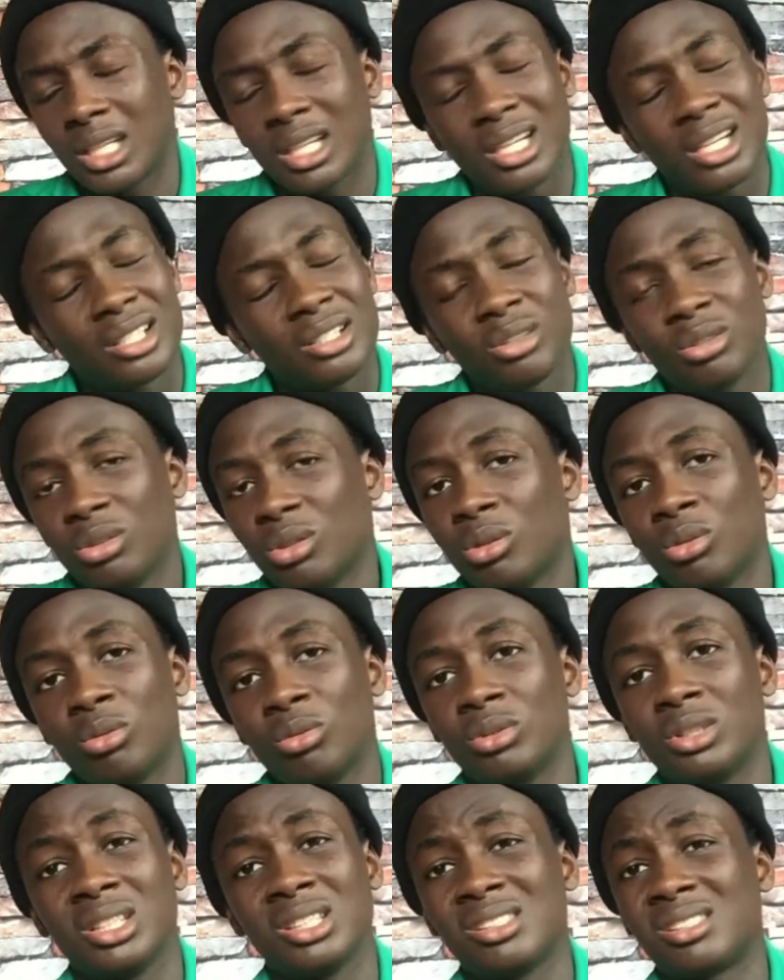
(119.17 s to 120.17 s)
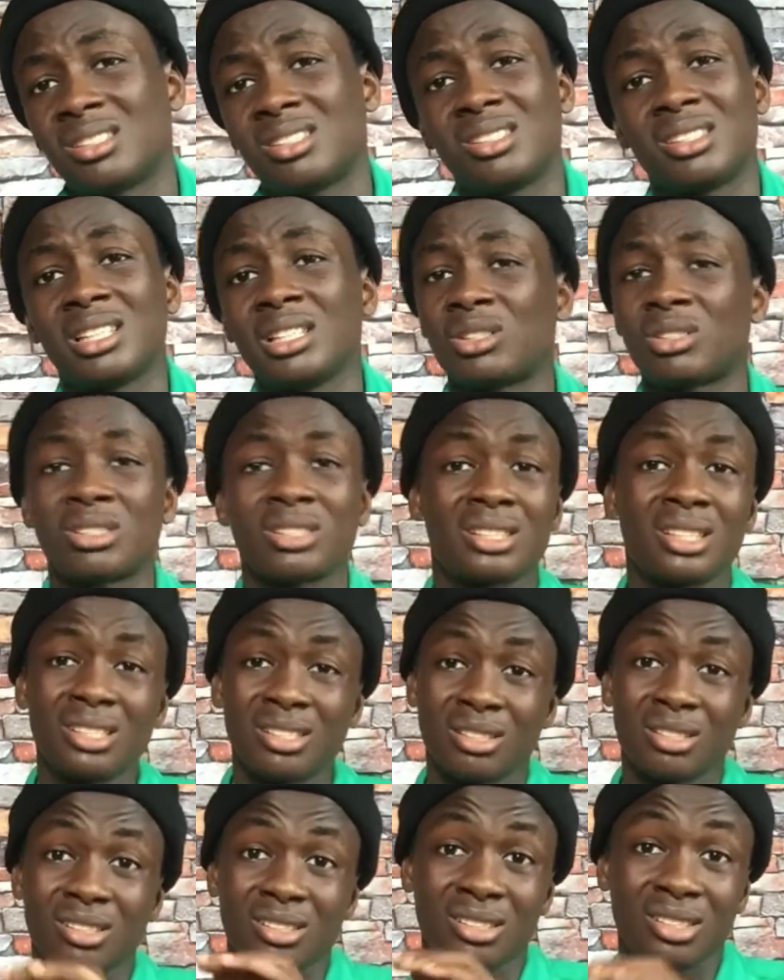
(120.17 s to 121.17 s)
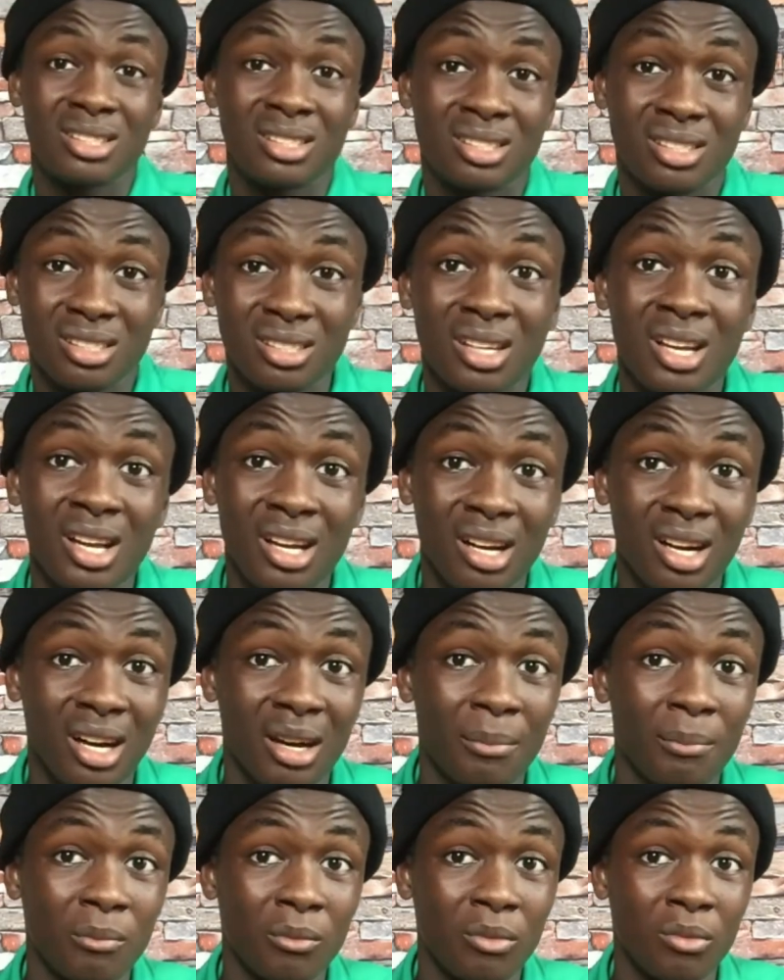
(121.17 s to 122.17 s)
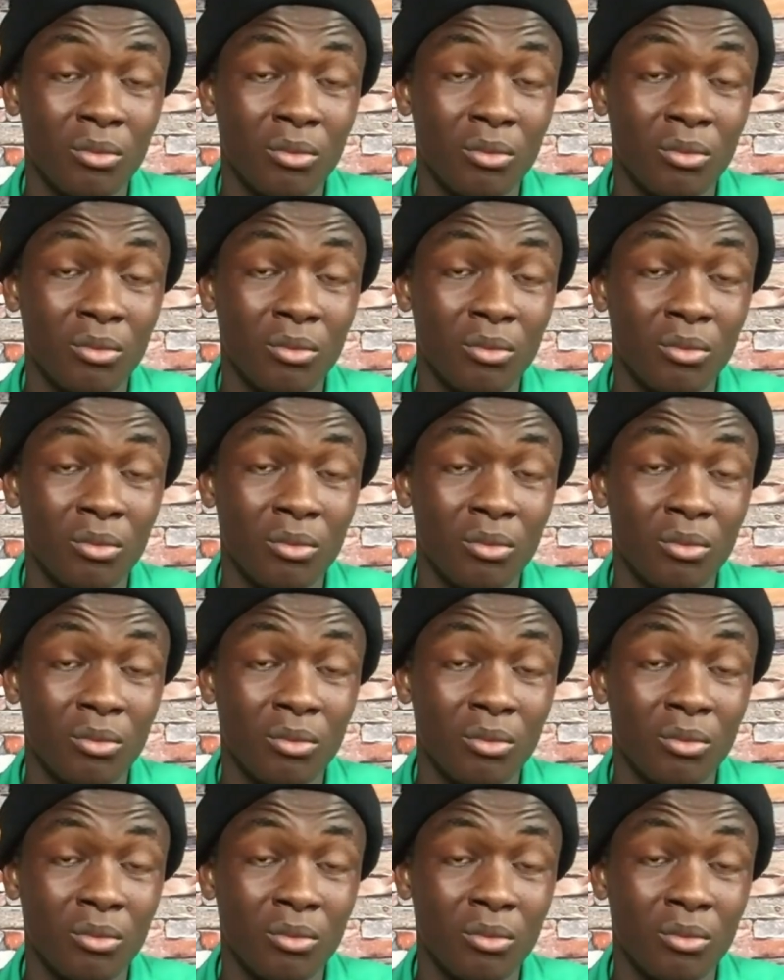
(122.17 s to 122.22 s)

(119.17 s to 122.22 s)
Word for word: I don't know, this this this this um